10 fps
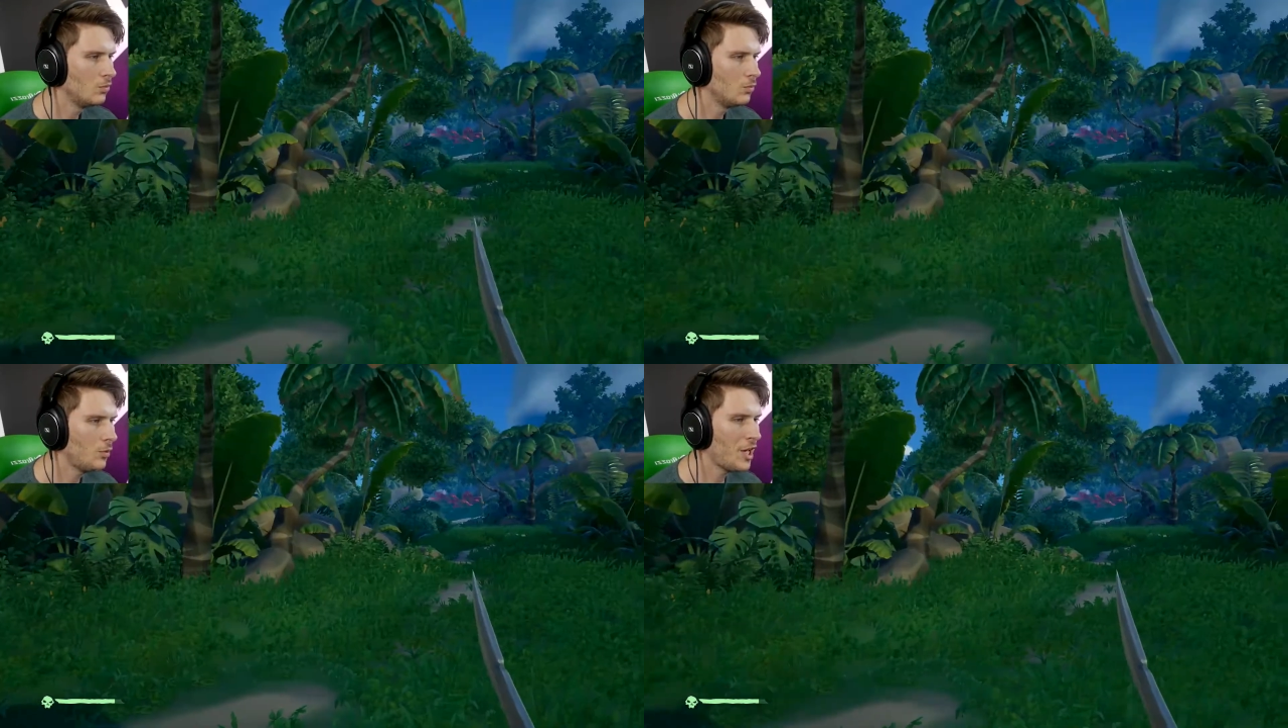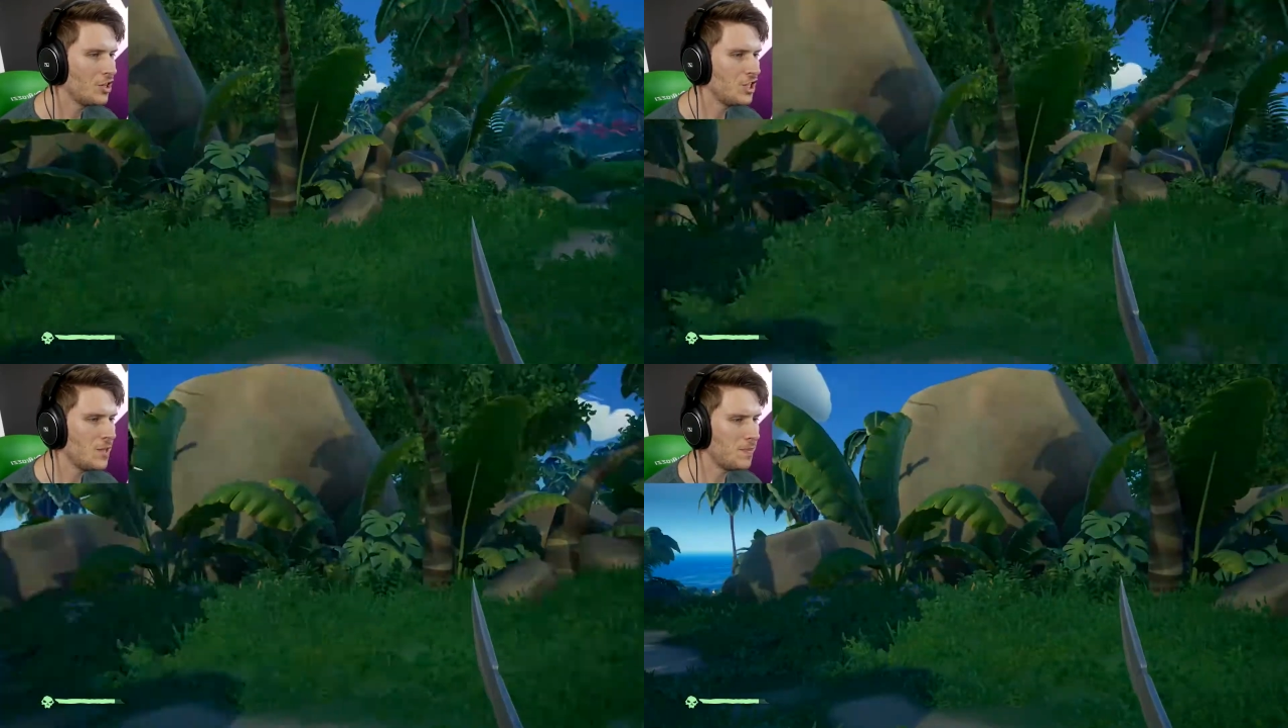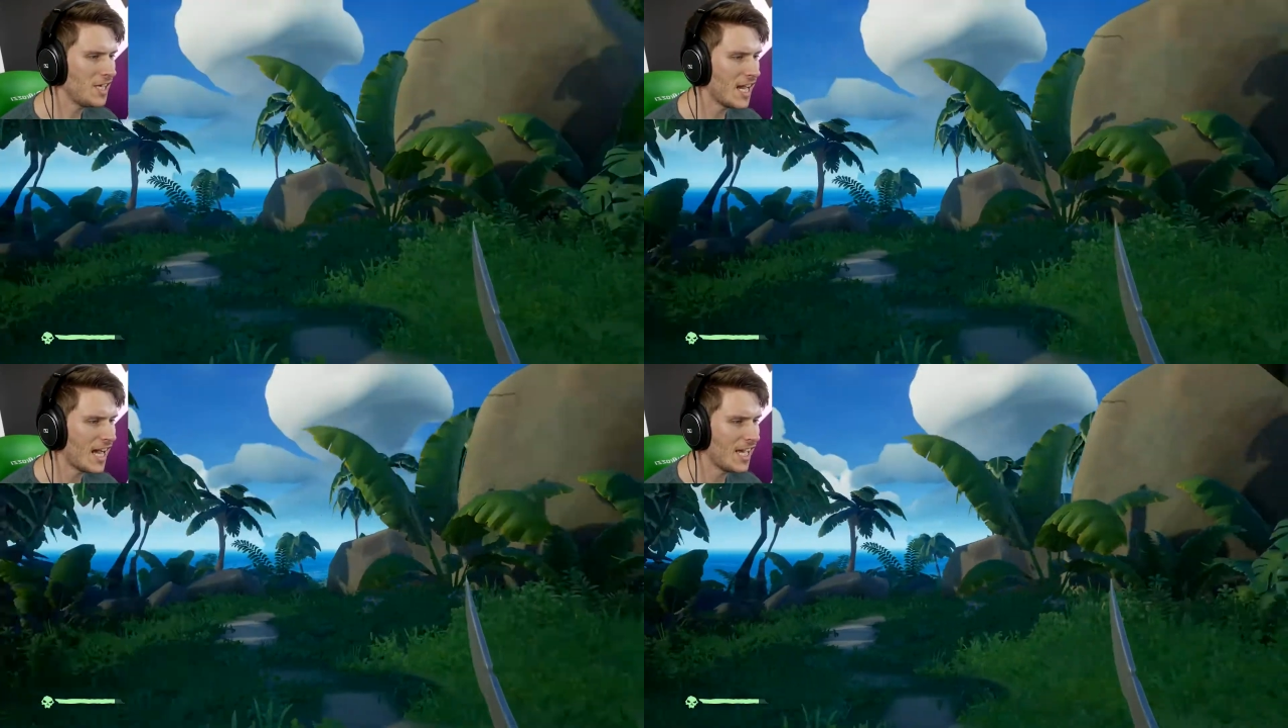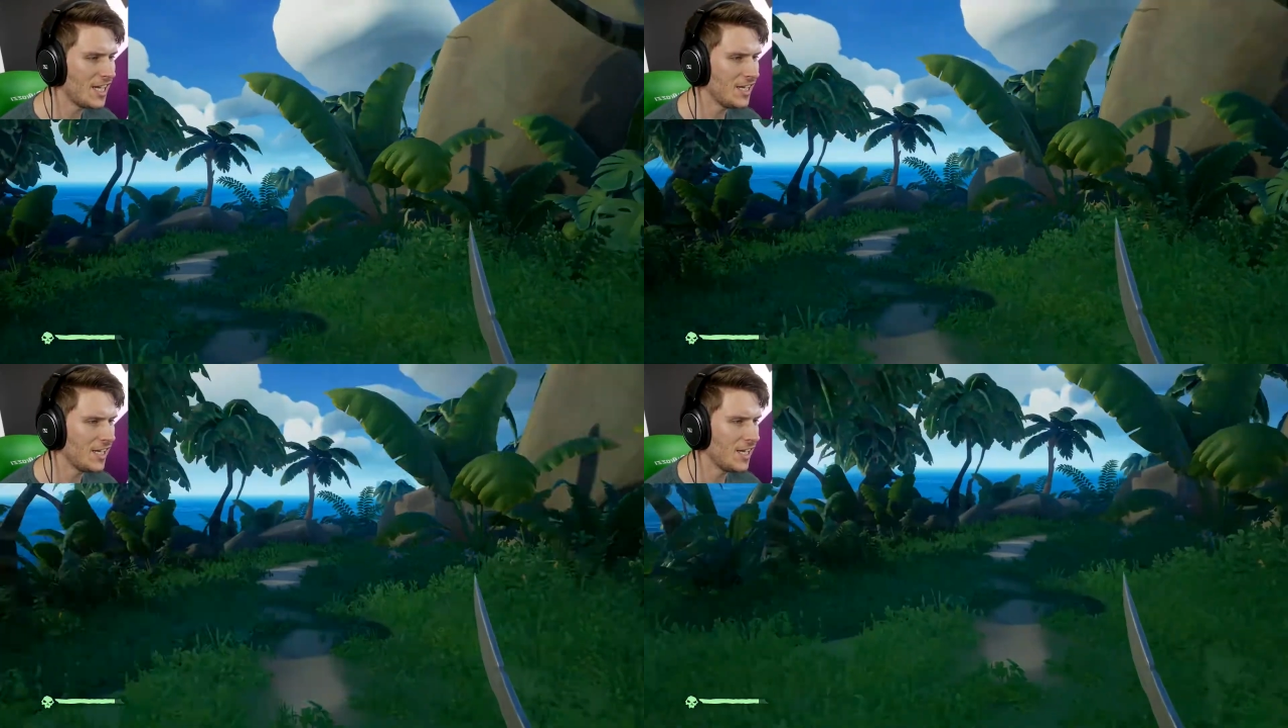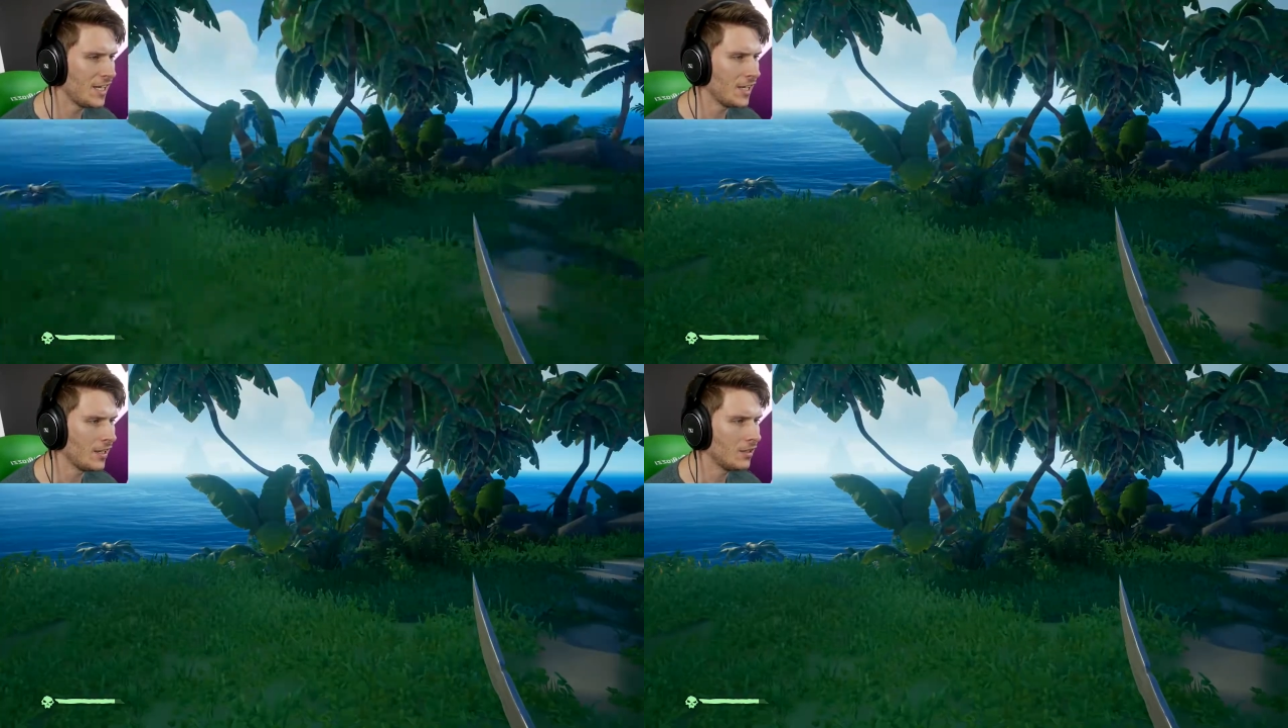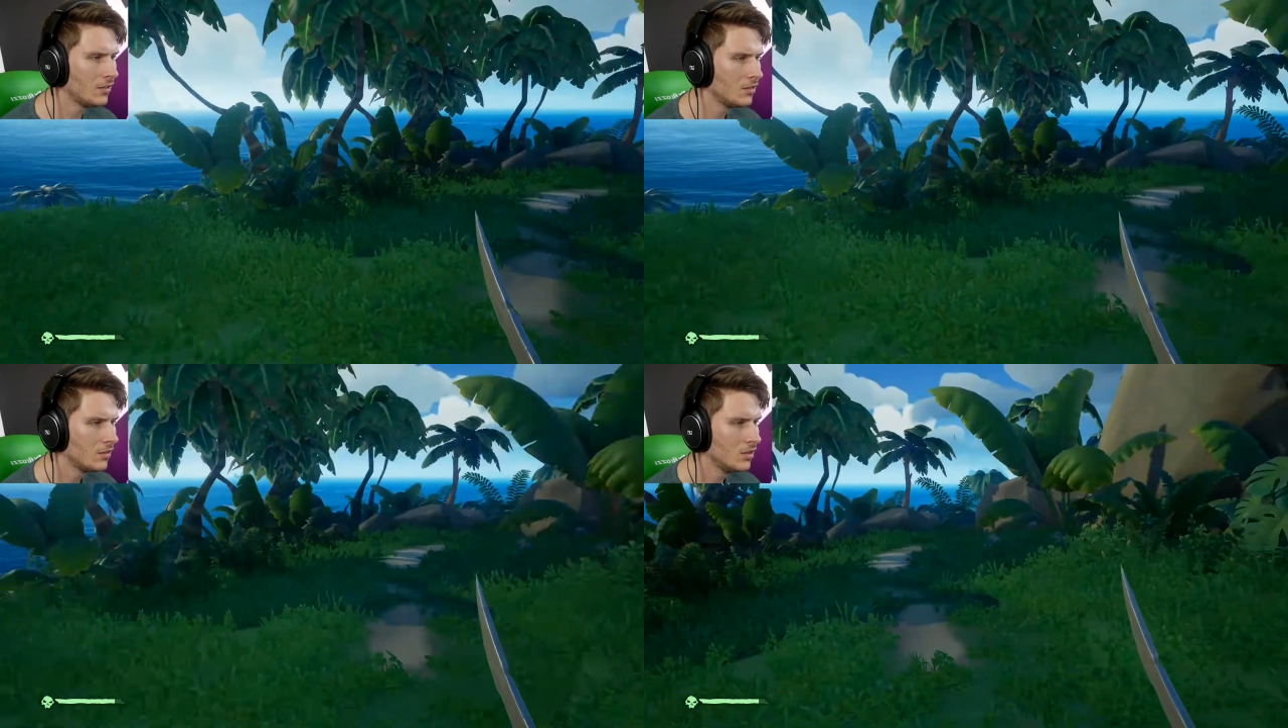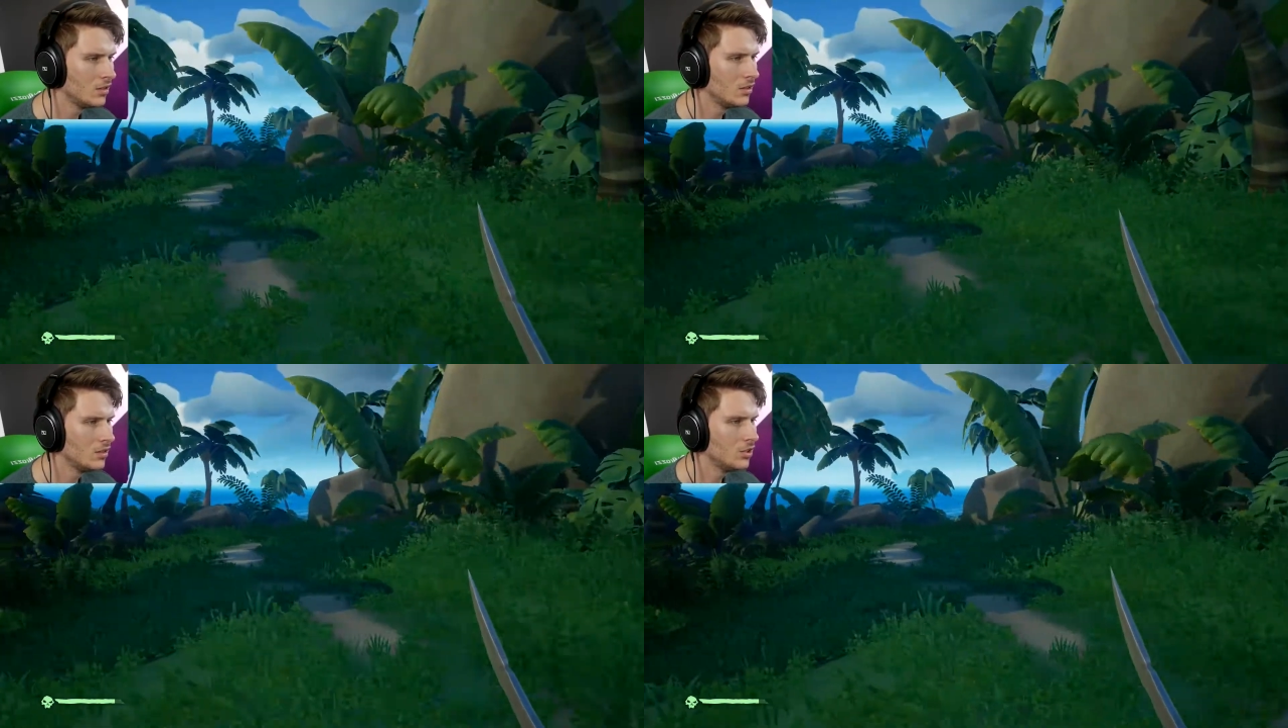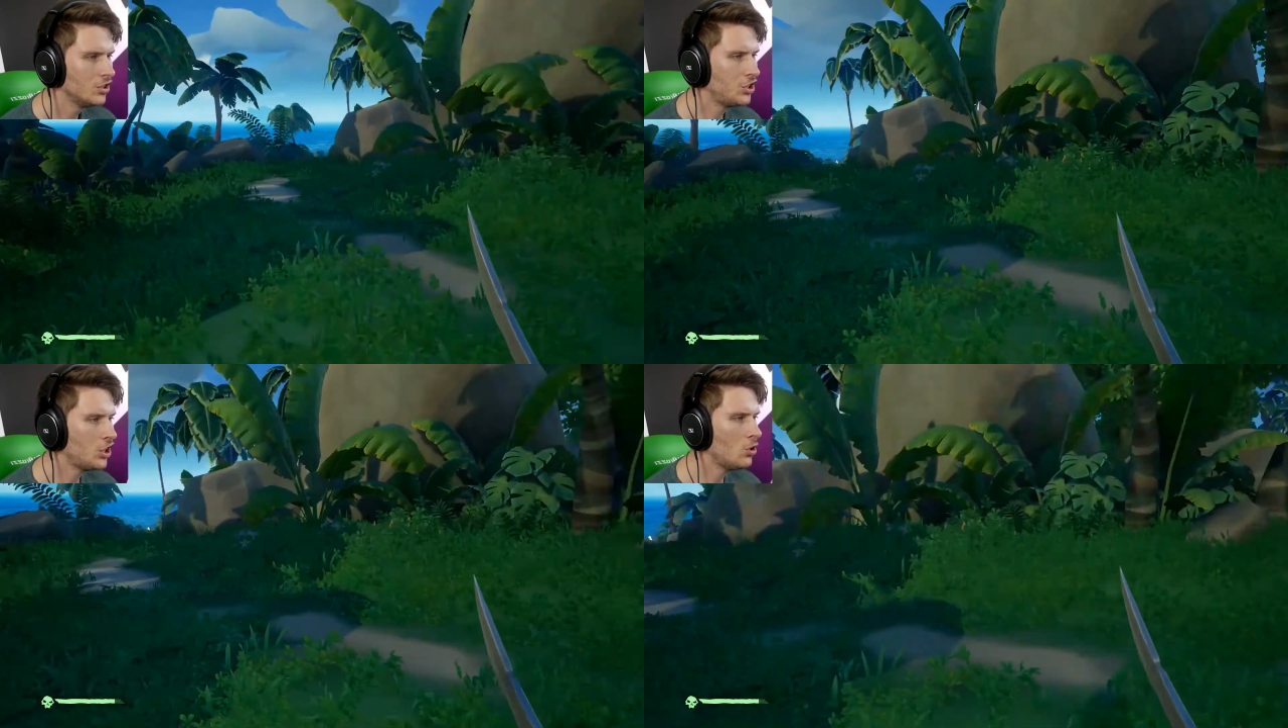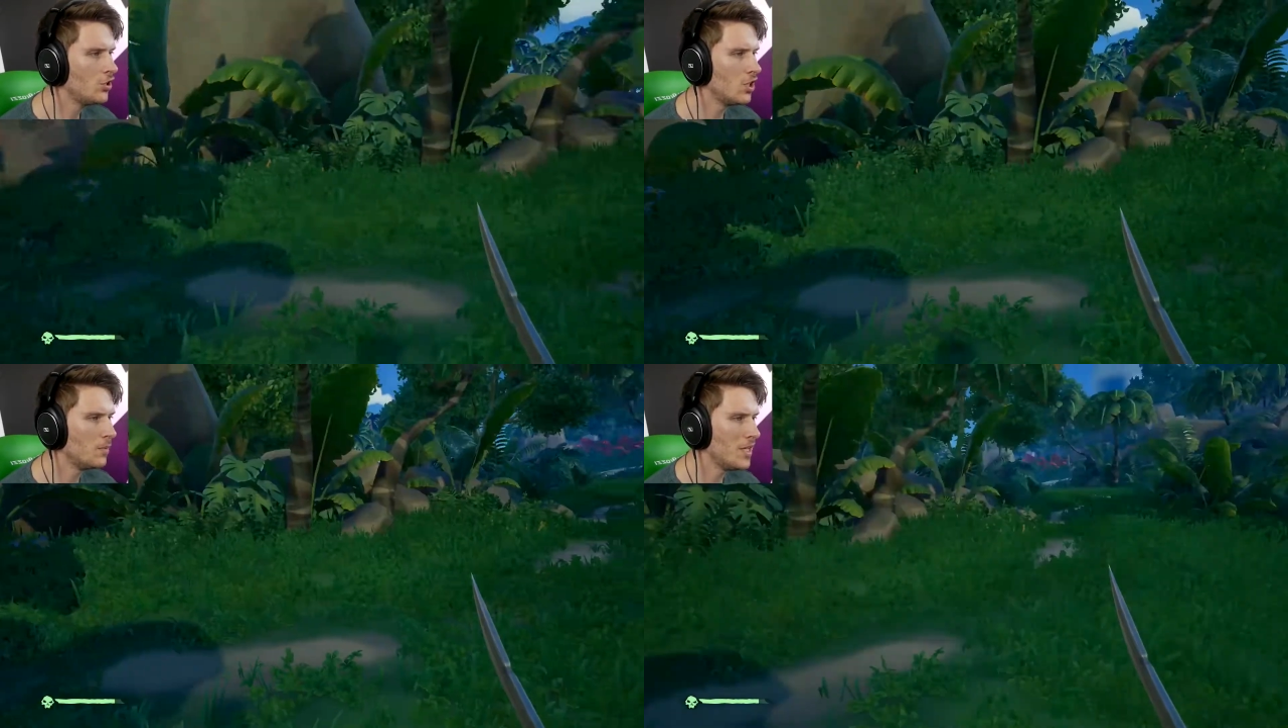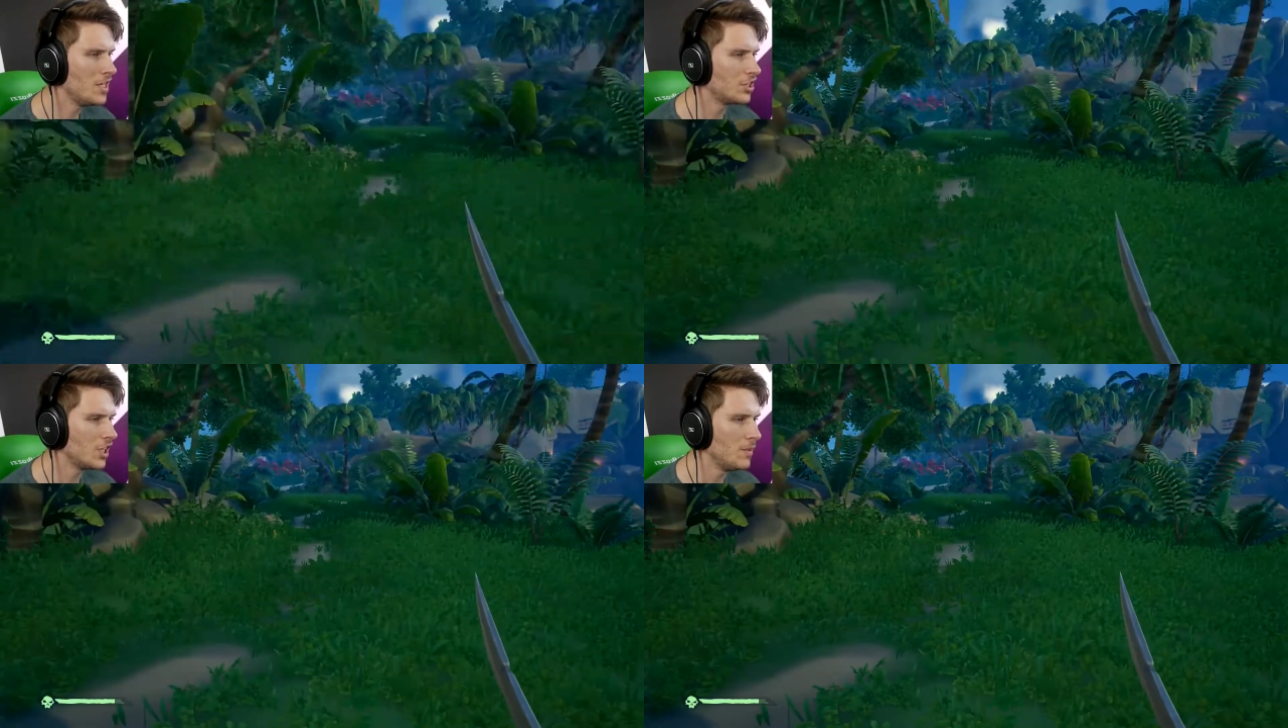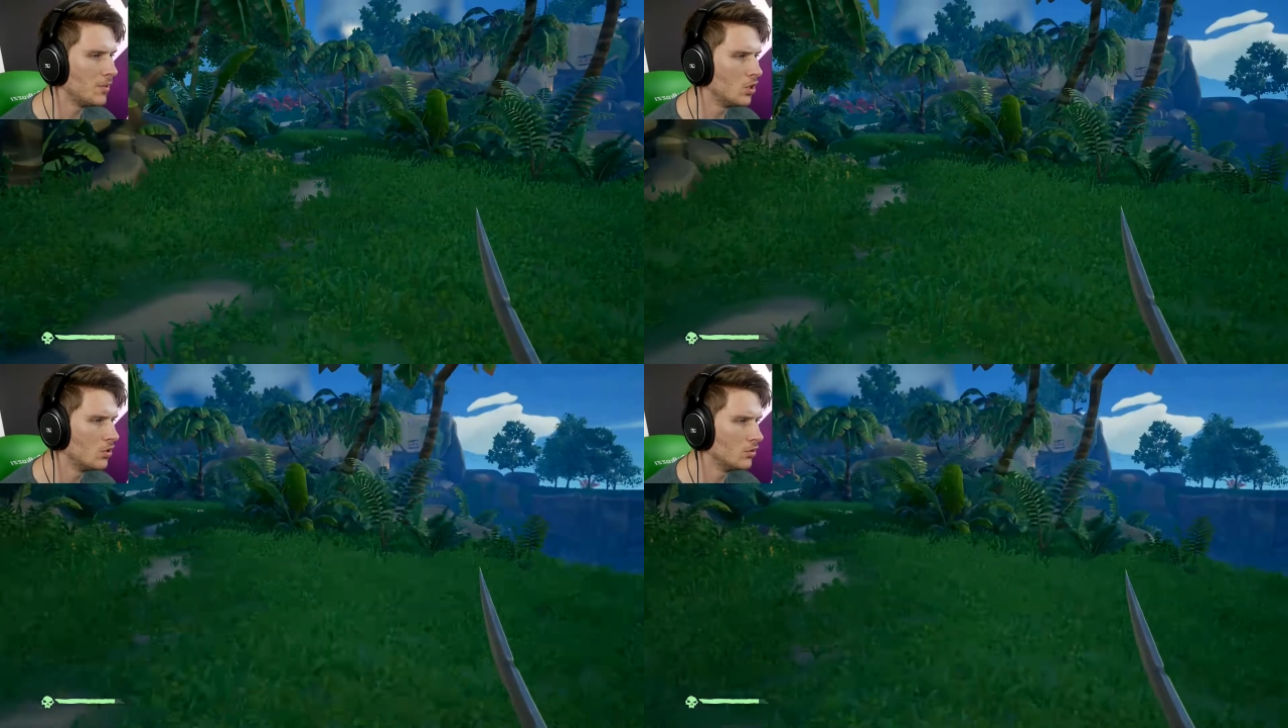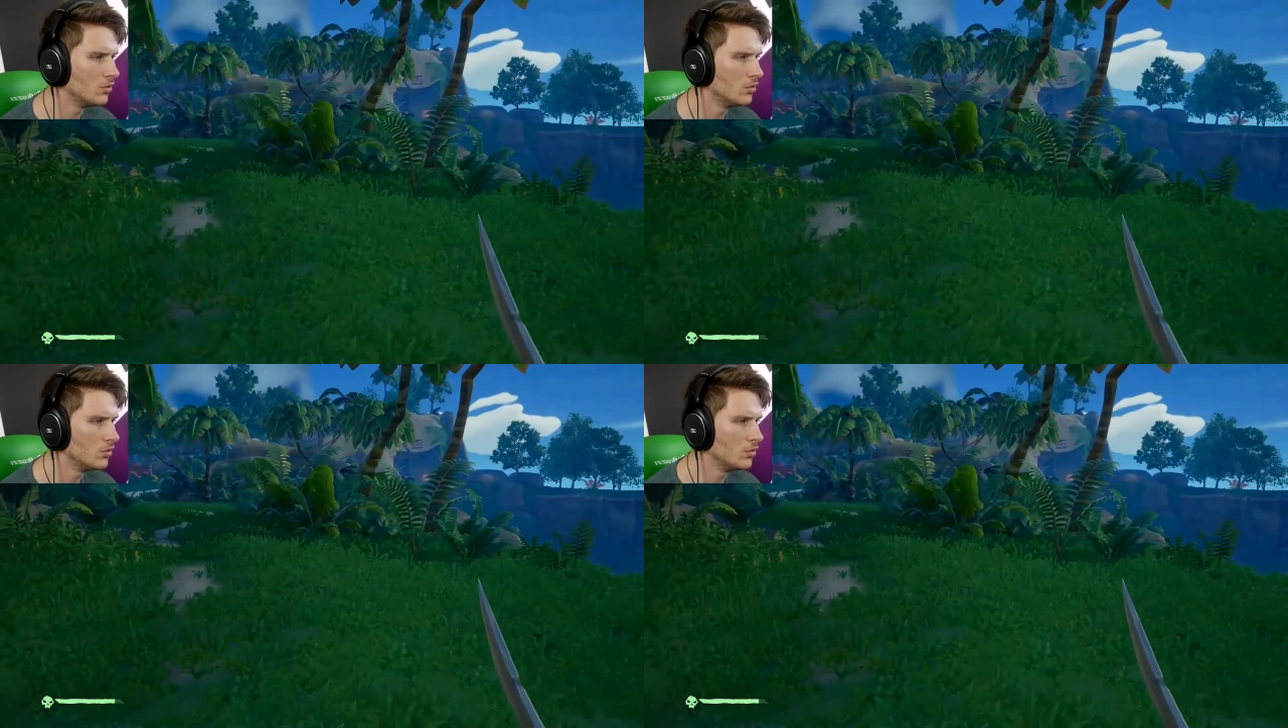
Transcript: Where ye be hiding? Show your measly bones.